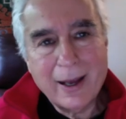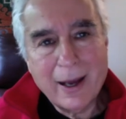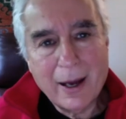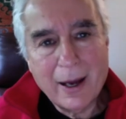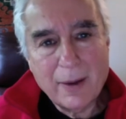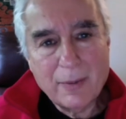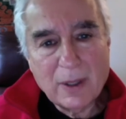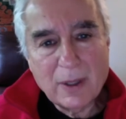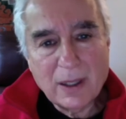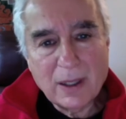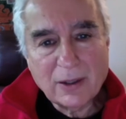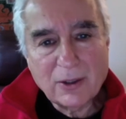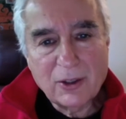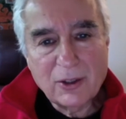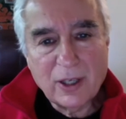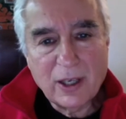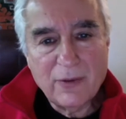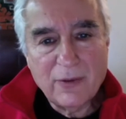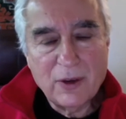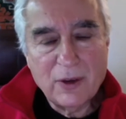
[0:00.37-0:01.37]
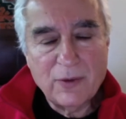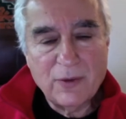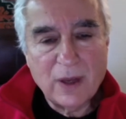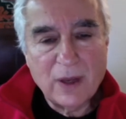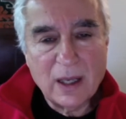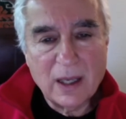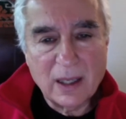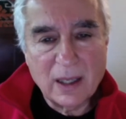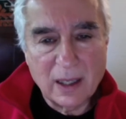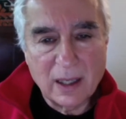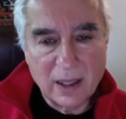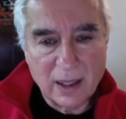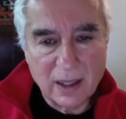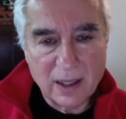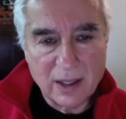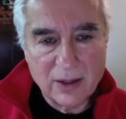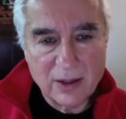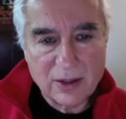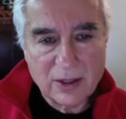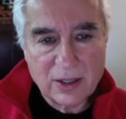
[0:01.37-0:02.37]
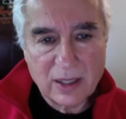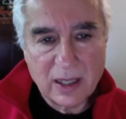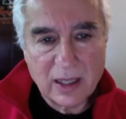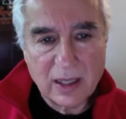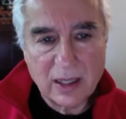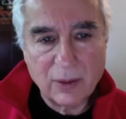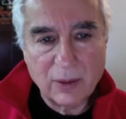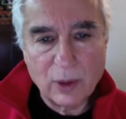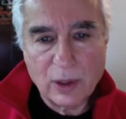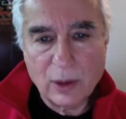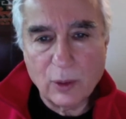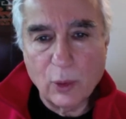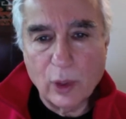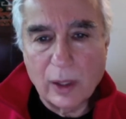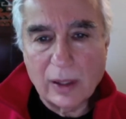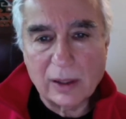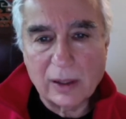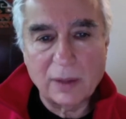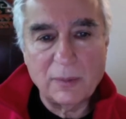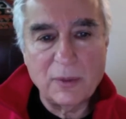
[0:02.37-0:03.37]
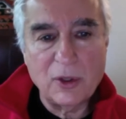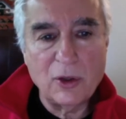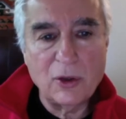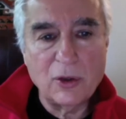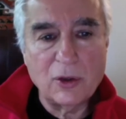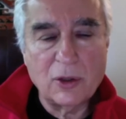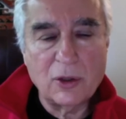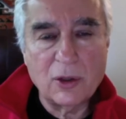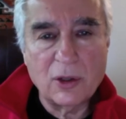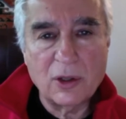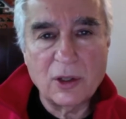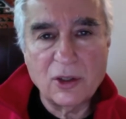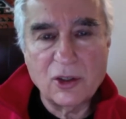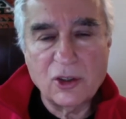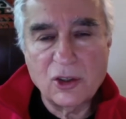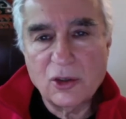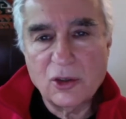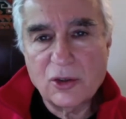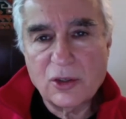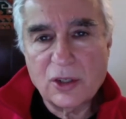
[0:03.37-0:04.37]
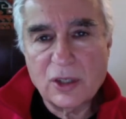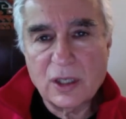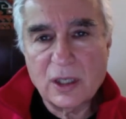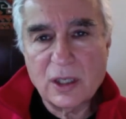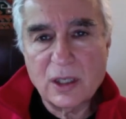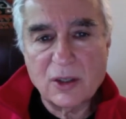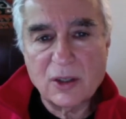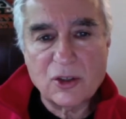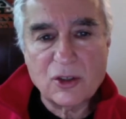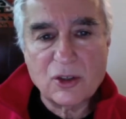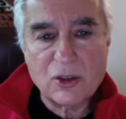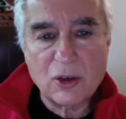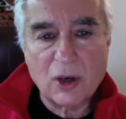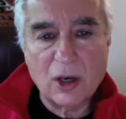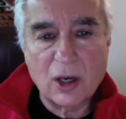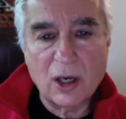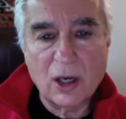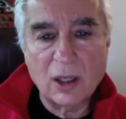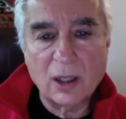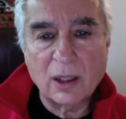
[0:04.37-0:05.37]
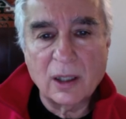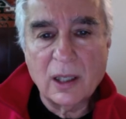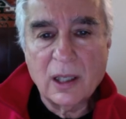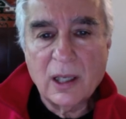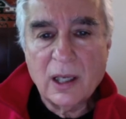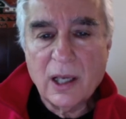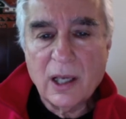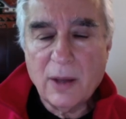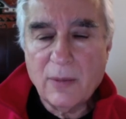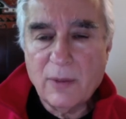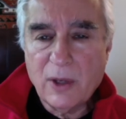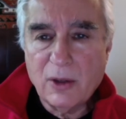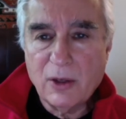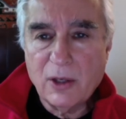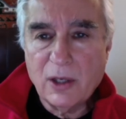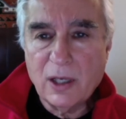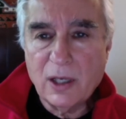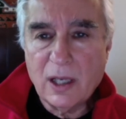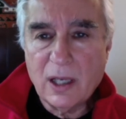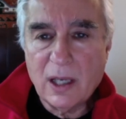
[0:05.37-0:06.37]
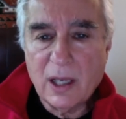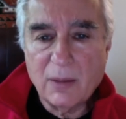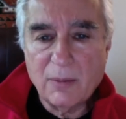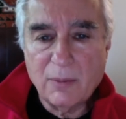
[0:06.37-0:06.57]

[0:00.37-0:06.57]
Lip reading: I'm Dr. David Van Nuys, and I want to welcome you to the Juicy and Strong Immunity and